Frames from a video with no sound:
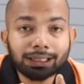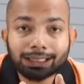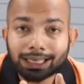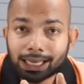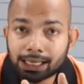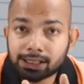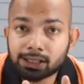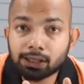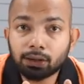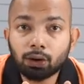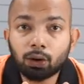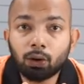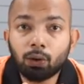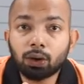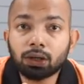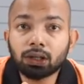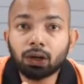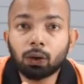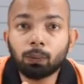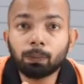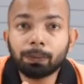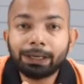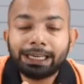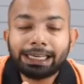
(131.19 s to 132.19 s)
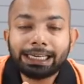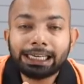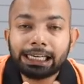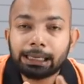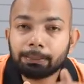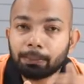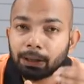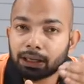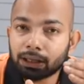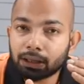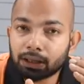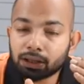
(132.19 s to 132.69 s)
doesn't go out completely
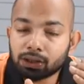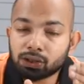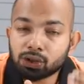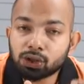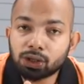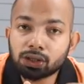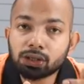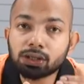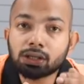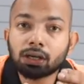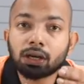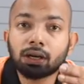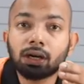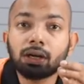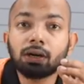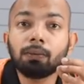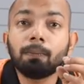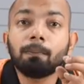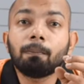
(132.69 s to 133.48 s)
but it's just a